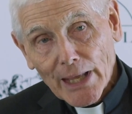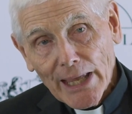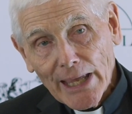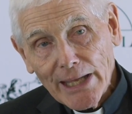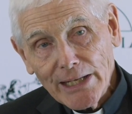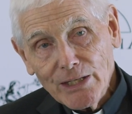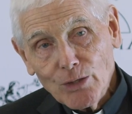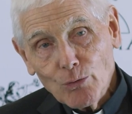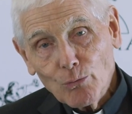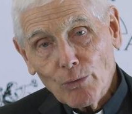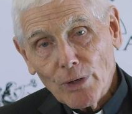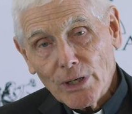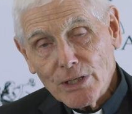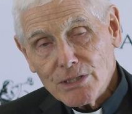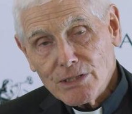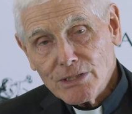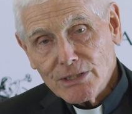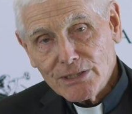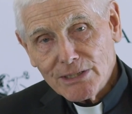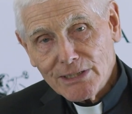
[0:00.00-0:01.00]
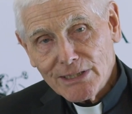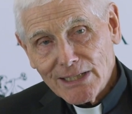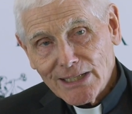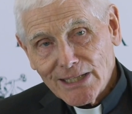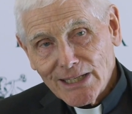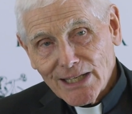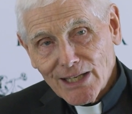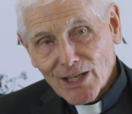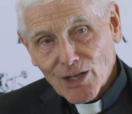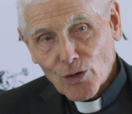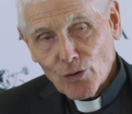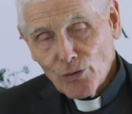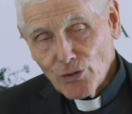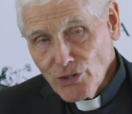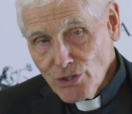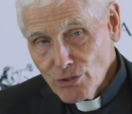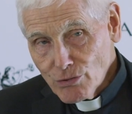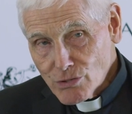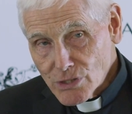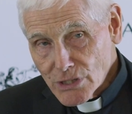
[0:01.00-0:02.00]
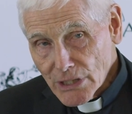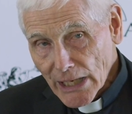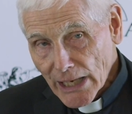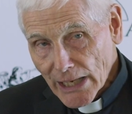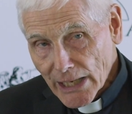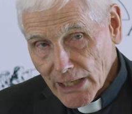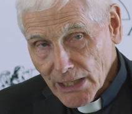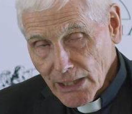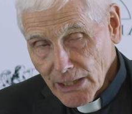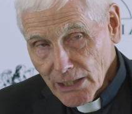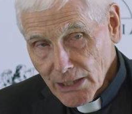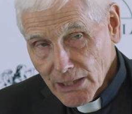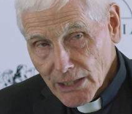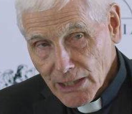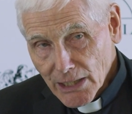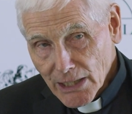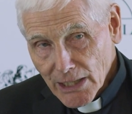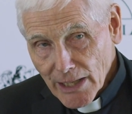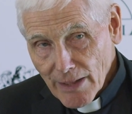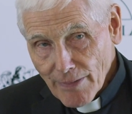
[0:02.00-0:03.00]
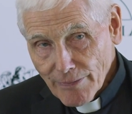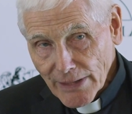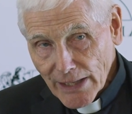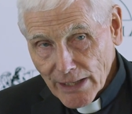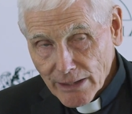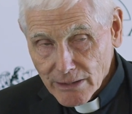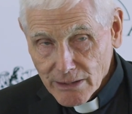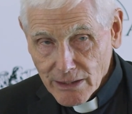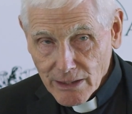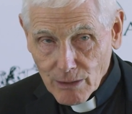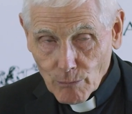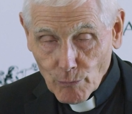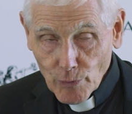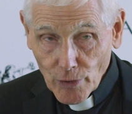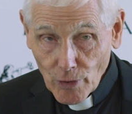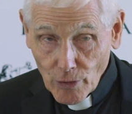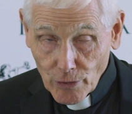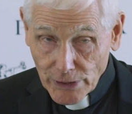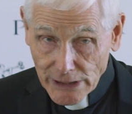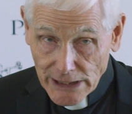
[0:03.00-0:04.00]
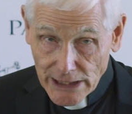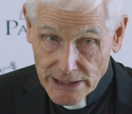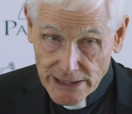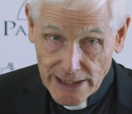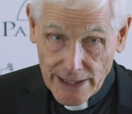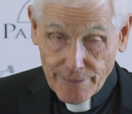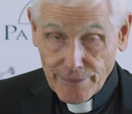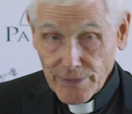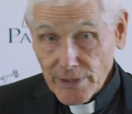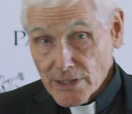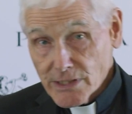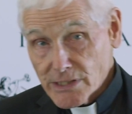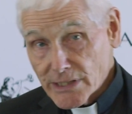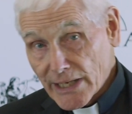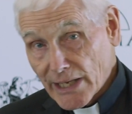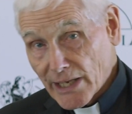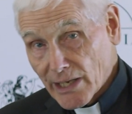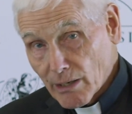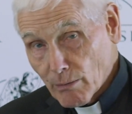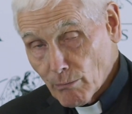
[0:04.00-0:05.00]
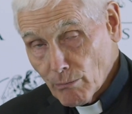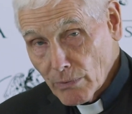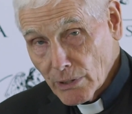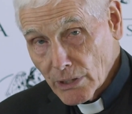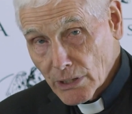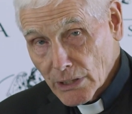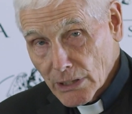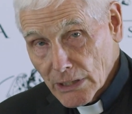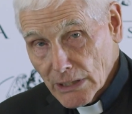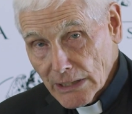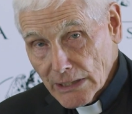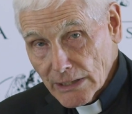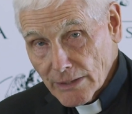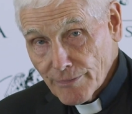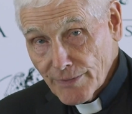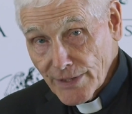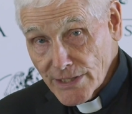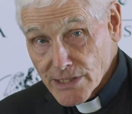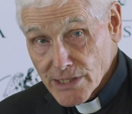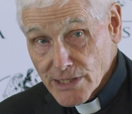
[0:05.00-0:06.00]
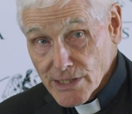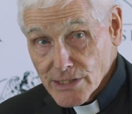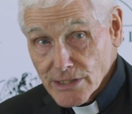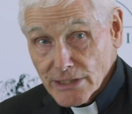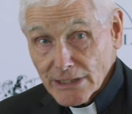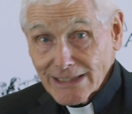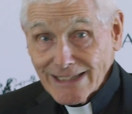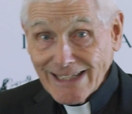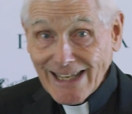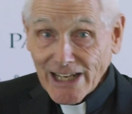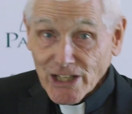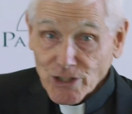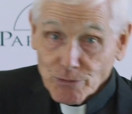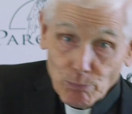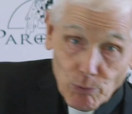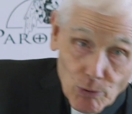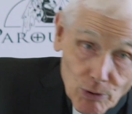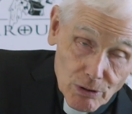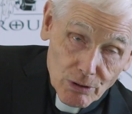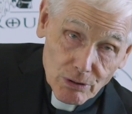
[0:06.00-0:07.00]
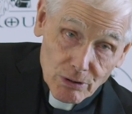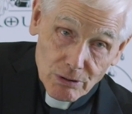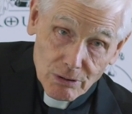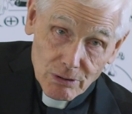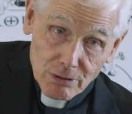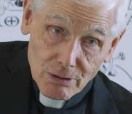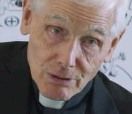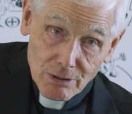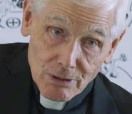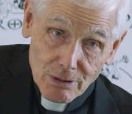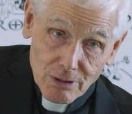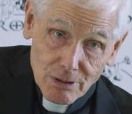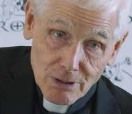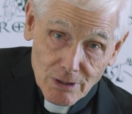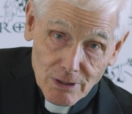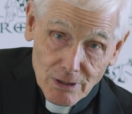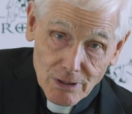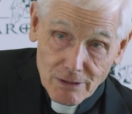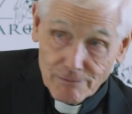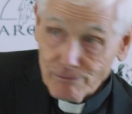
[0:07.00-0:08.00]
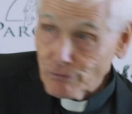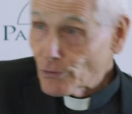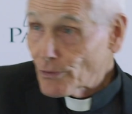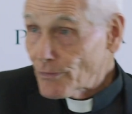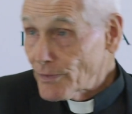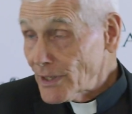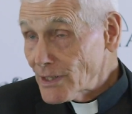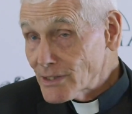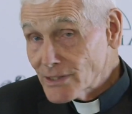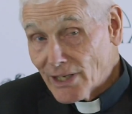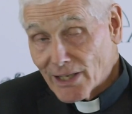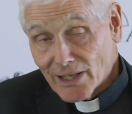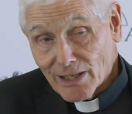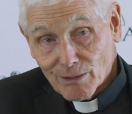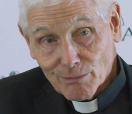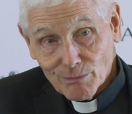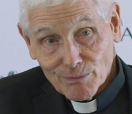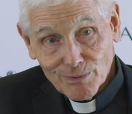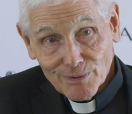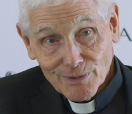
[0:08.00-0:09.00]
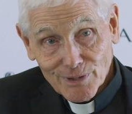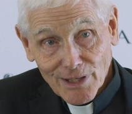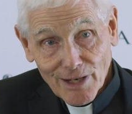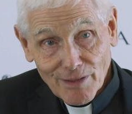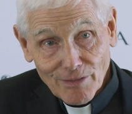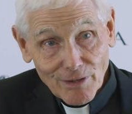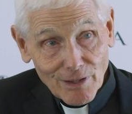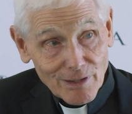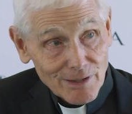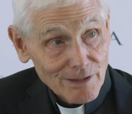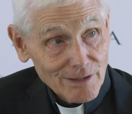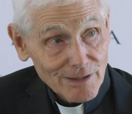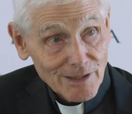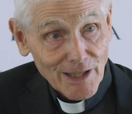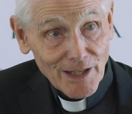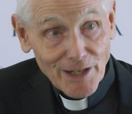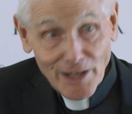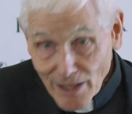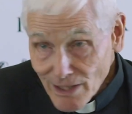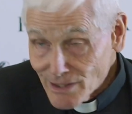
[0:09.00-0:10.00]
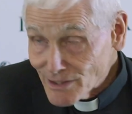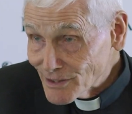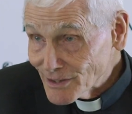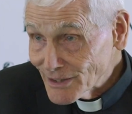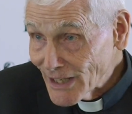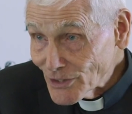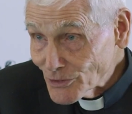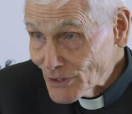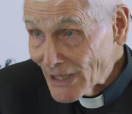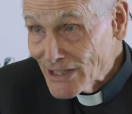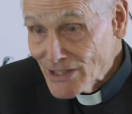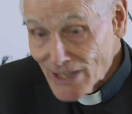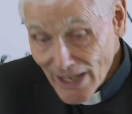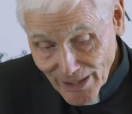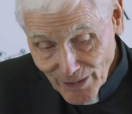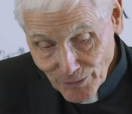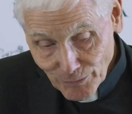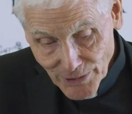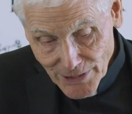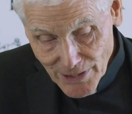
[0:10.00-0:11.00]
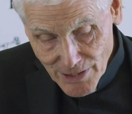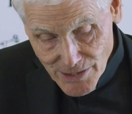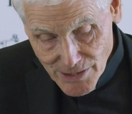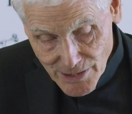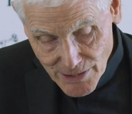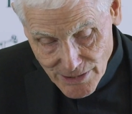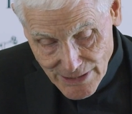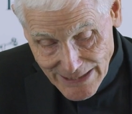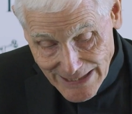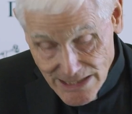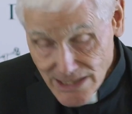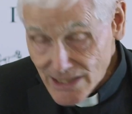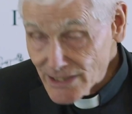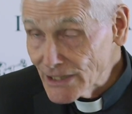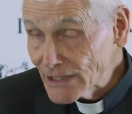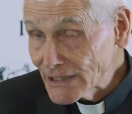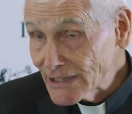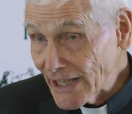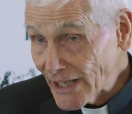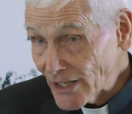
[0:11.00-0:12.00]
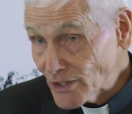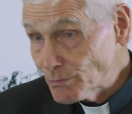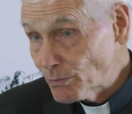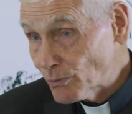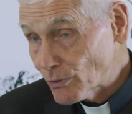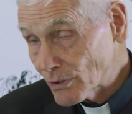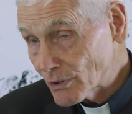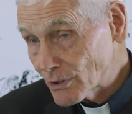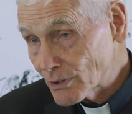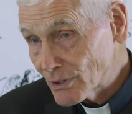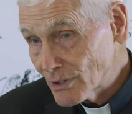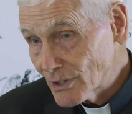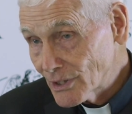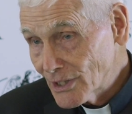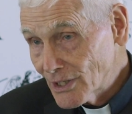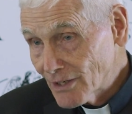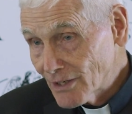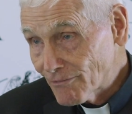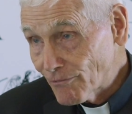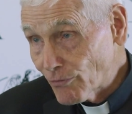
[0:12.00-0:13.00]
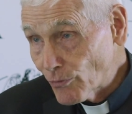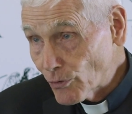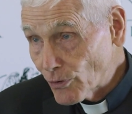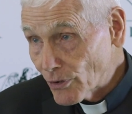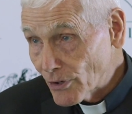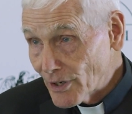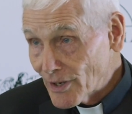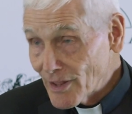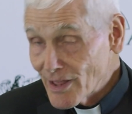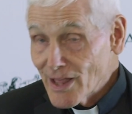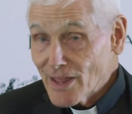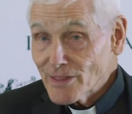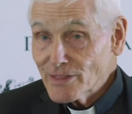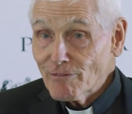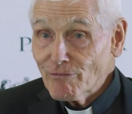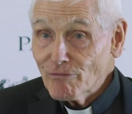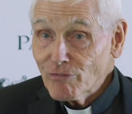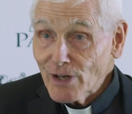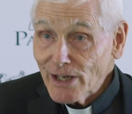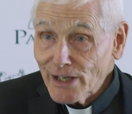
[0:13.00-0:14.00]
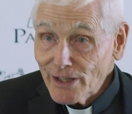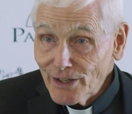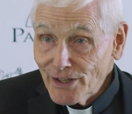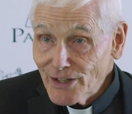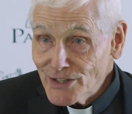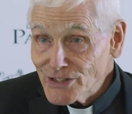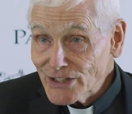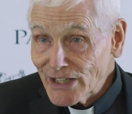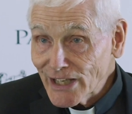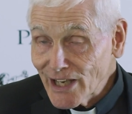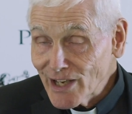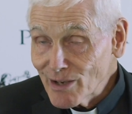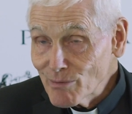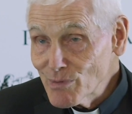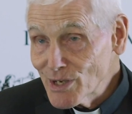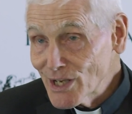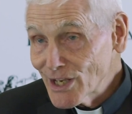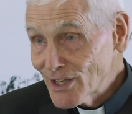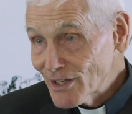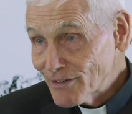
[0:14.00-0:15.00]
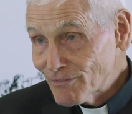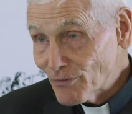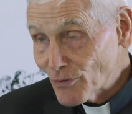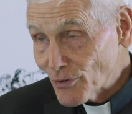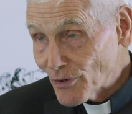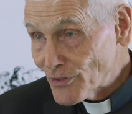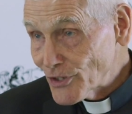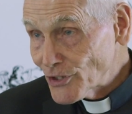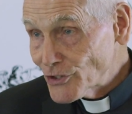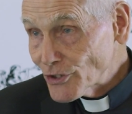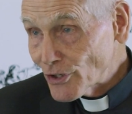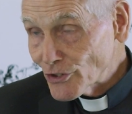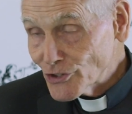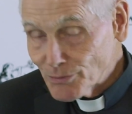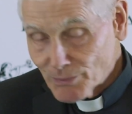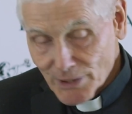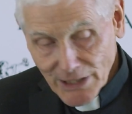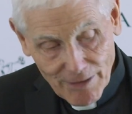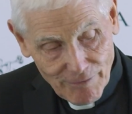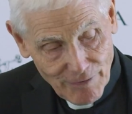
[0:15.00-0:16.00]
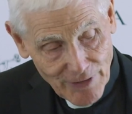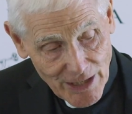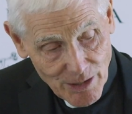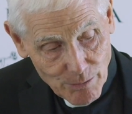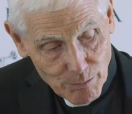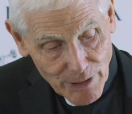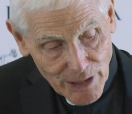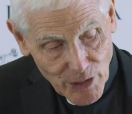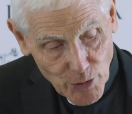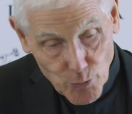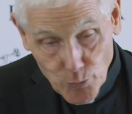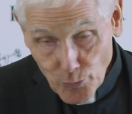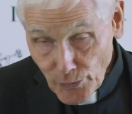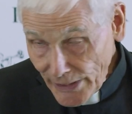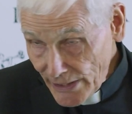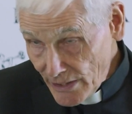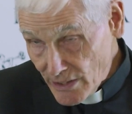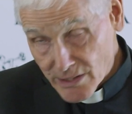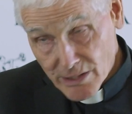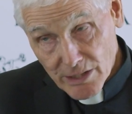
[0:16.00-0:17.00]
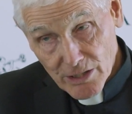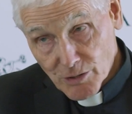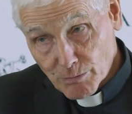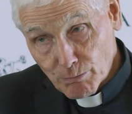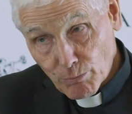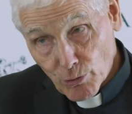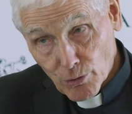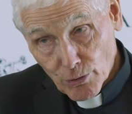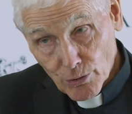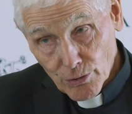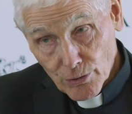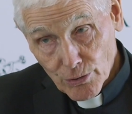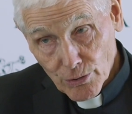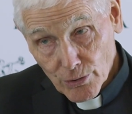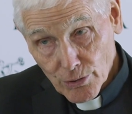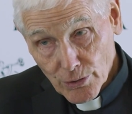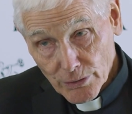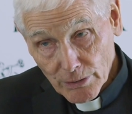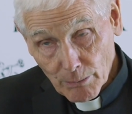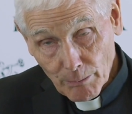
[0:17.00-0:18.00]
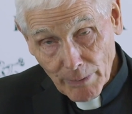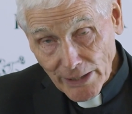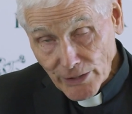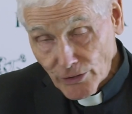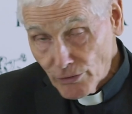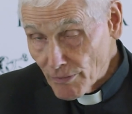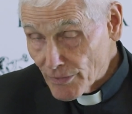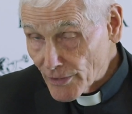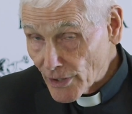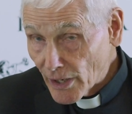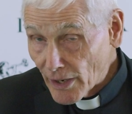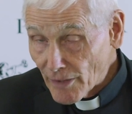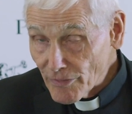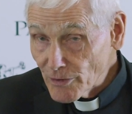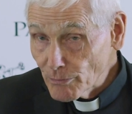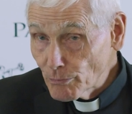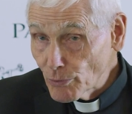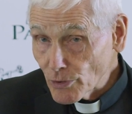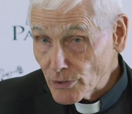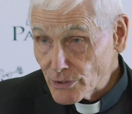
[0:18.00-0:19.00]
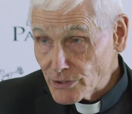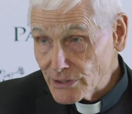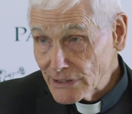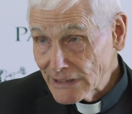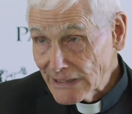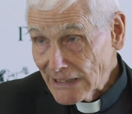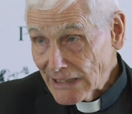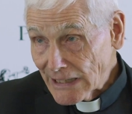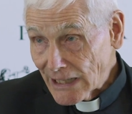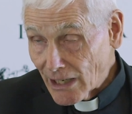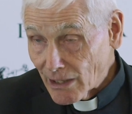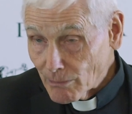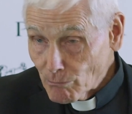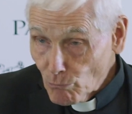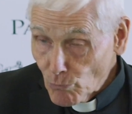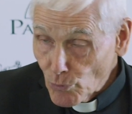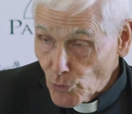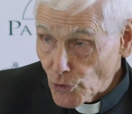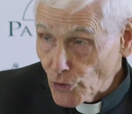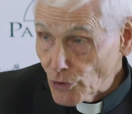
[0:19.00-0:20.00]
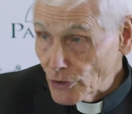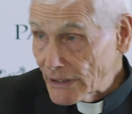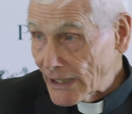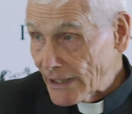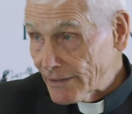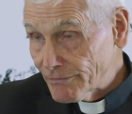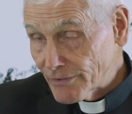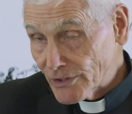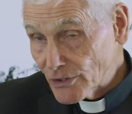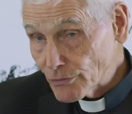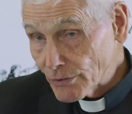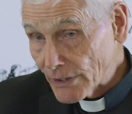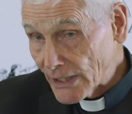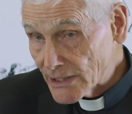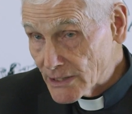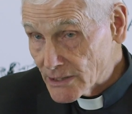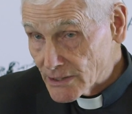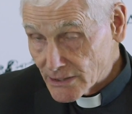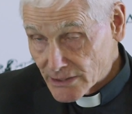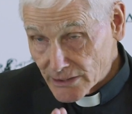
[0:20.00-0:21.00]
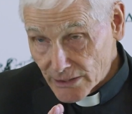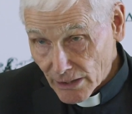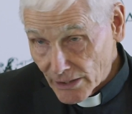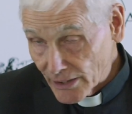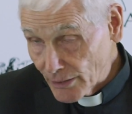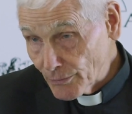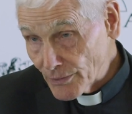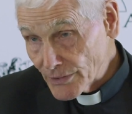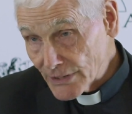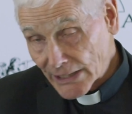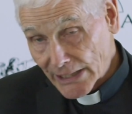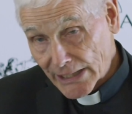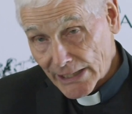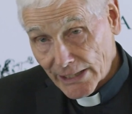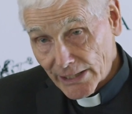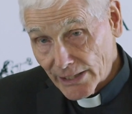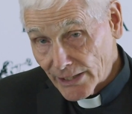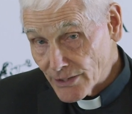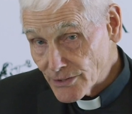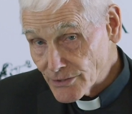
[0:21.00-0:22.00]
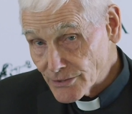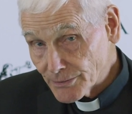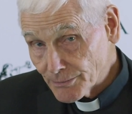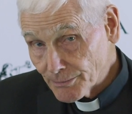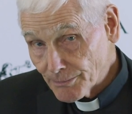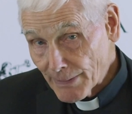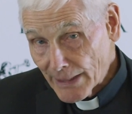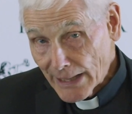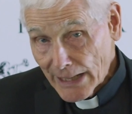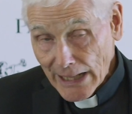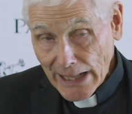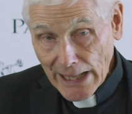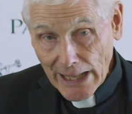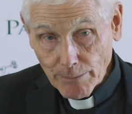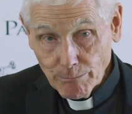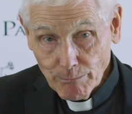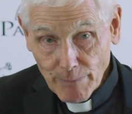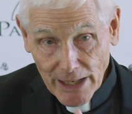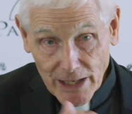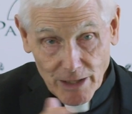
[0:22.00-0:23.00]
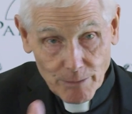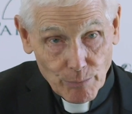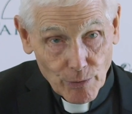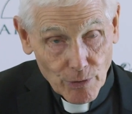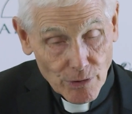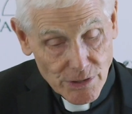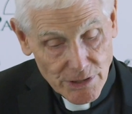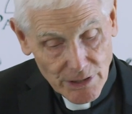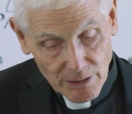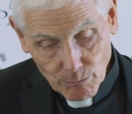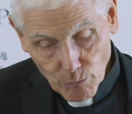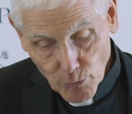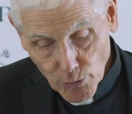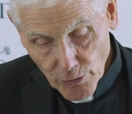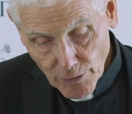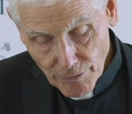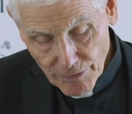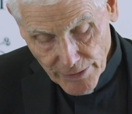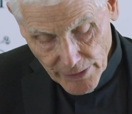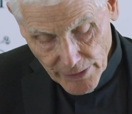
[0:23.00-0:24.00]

And it was, could you say that we're all going to take the exam? This is the textbook for the exam. I thought, it is. That's exactly what this is. This is the textbook for the final exam, for the judgment. If anybody reads this book, now mind you, there are other books on moral life in Christ, starting with the Catechism, and many books on moral